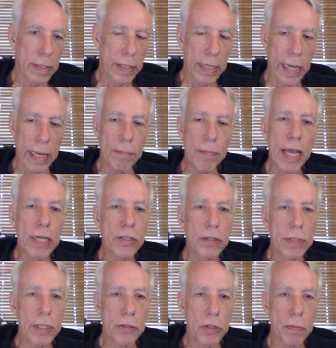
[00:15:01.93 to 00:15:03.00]
Yeah, he managed to
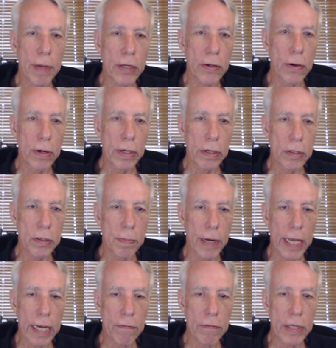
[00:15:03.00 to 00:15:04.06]
reduce my corners, but
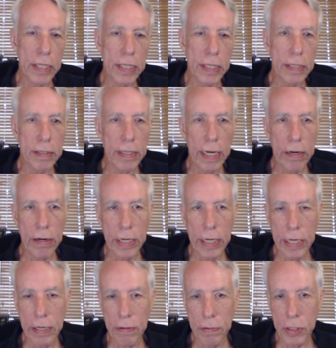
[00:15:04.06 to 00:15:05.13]
I have this area
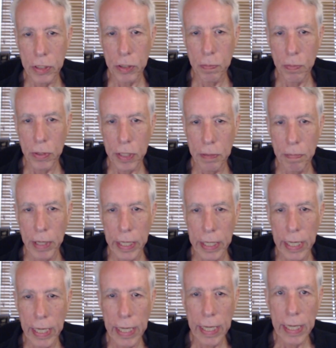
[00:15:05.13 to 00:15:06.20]
here, which is pretty
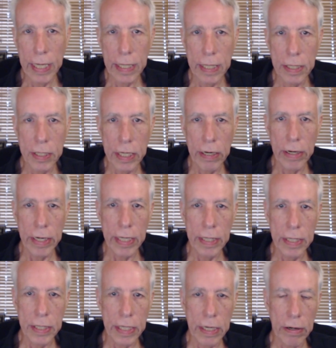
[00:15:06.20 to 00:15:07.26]
big. this area and
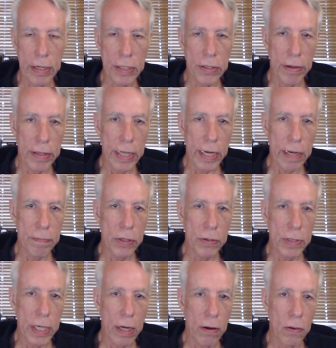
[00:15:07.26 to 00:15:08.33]
this area. So I think I'm
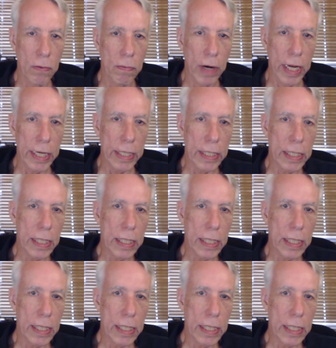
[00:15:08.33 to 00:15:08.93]
doing all right.